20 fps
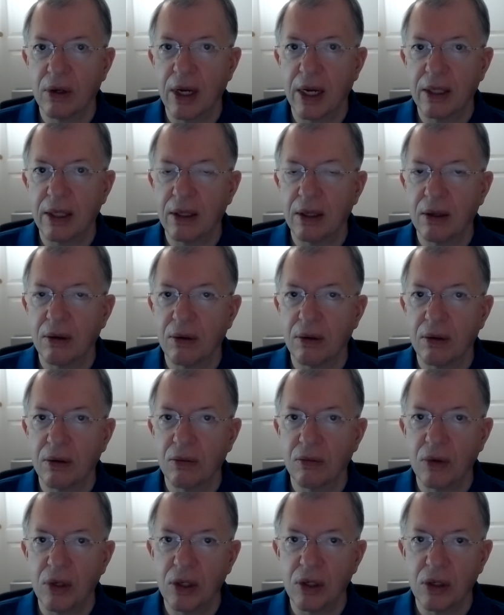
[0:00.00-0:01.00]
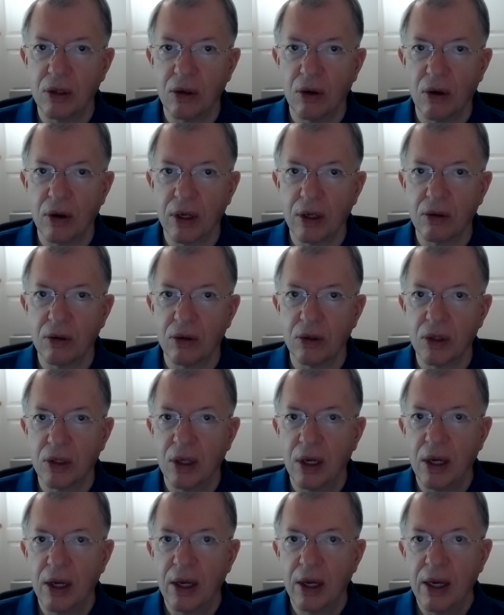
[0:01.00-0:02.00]
and recent articles
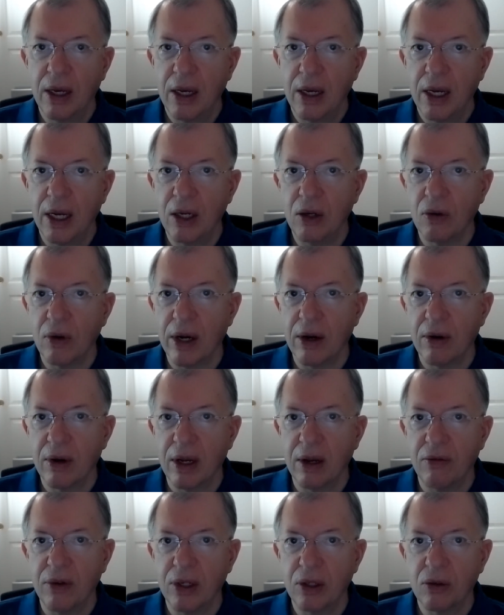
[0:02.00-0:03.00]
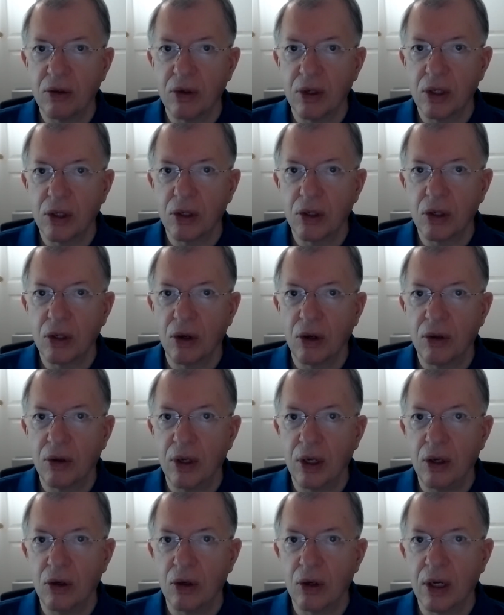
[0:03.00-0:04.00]
in your area of interest so that
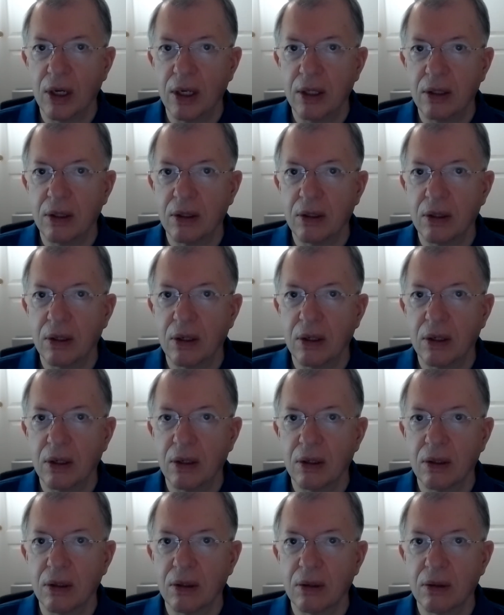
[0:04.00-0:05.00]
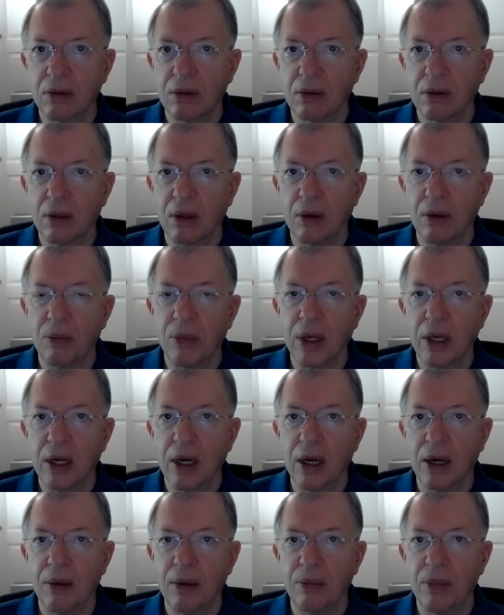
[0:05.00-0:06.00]
you can
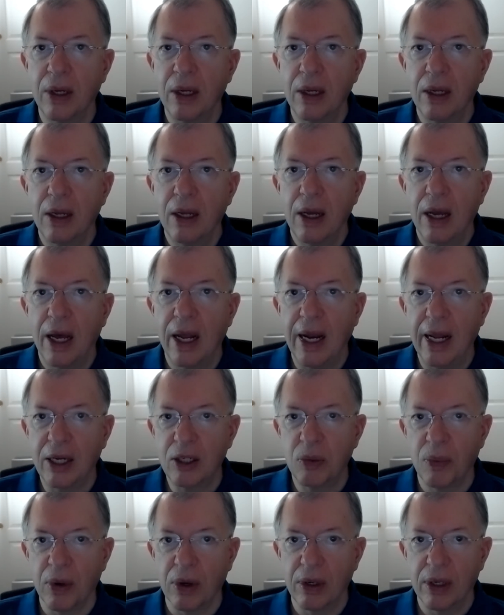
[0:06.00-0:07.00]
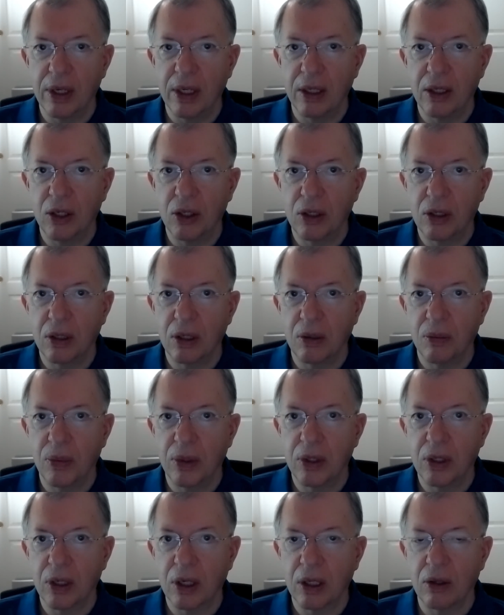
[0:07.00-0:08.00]
become an expert in this
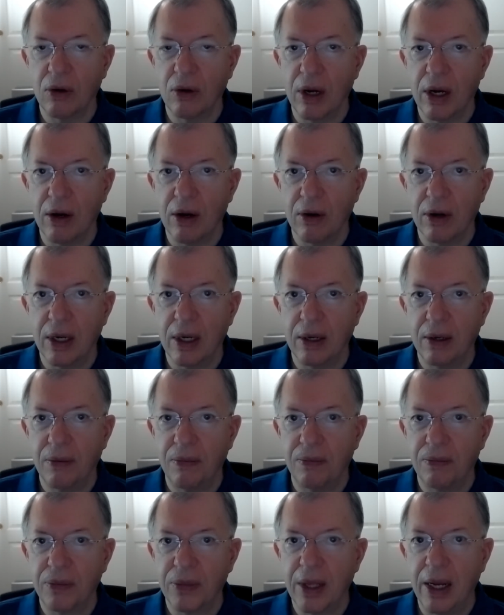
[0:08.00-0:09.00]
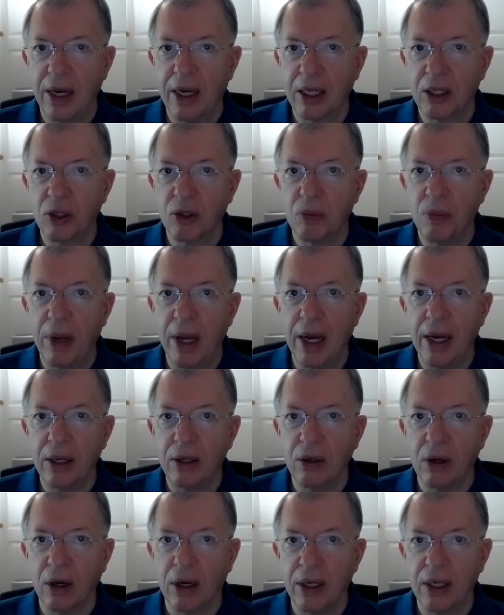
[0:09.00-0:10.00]
particular area and
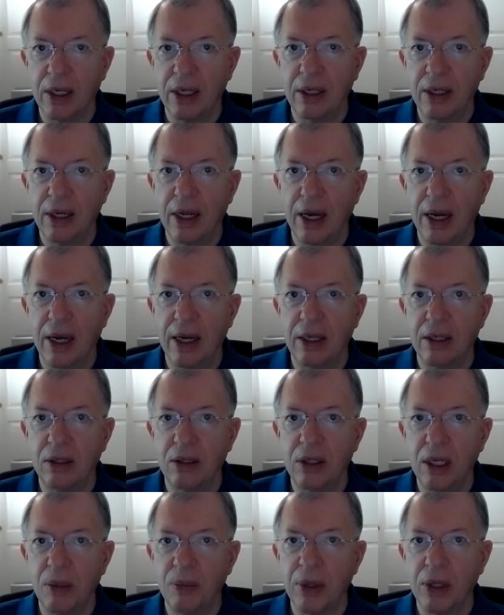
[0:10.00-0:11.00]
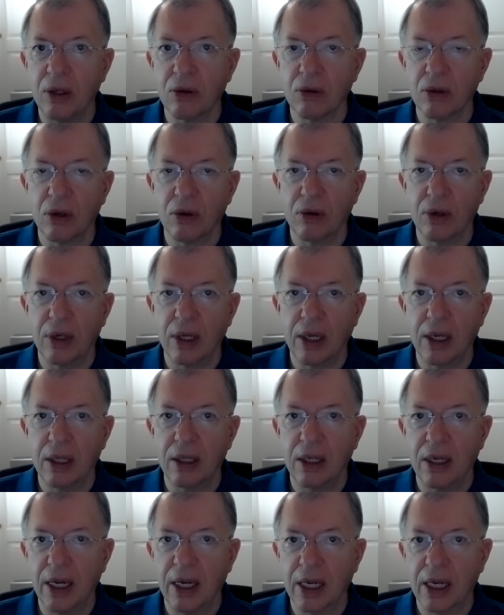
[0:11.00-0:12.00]
expand on it and deepen your learning in
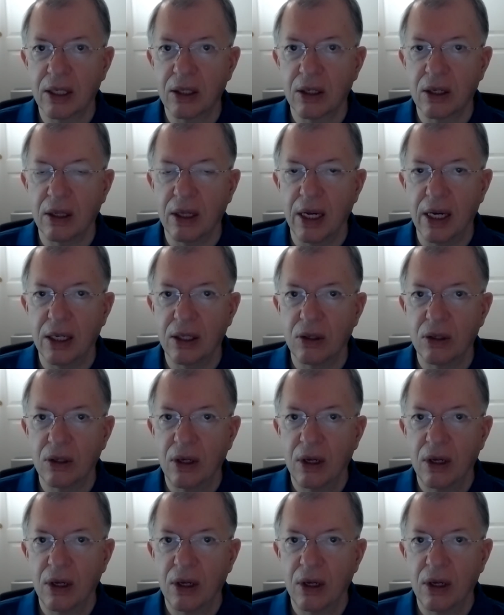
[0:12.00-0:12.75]
the next class.